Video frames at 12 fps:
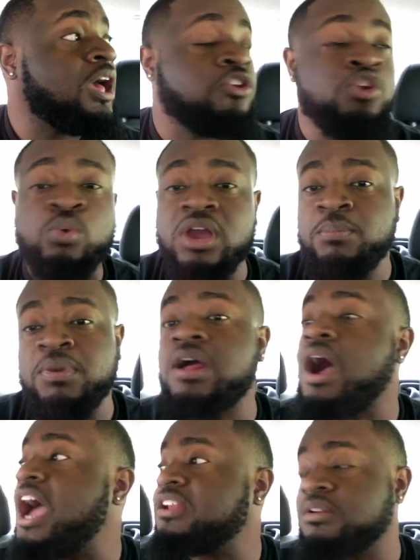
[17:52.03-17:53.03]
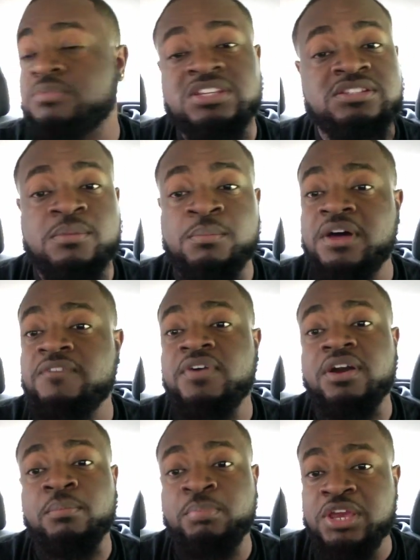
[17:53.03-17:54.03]
You ain't been hot since a
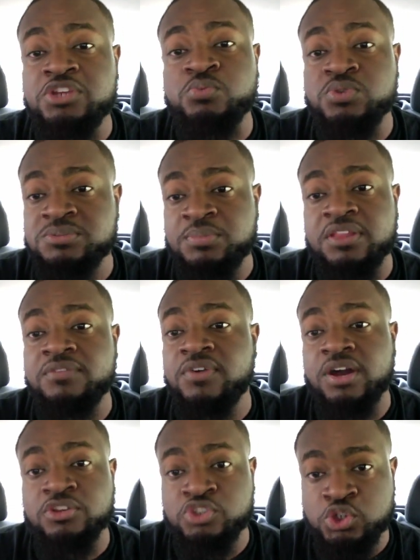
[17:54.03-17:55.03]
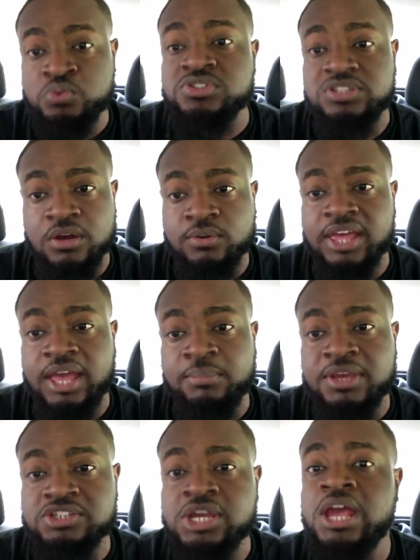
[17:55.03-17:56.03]
motherfucking peach was motherfucking juicy, okay,
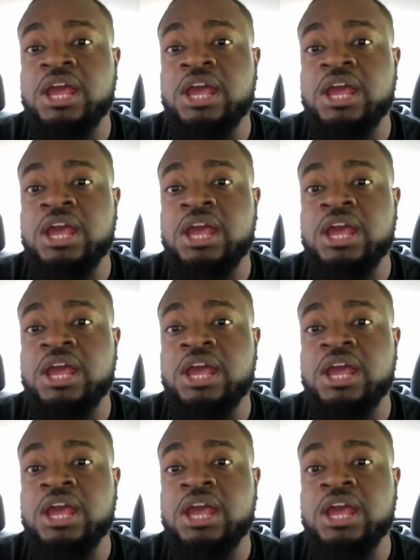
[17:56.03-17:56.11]
bitch?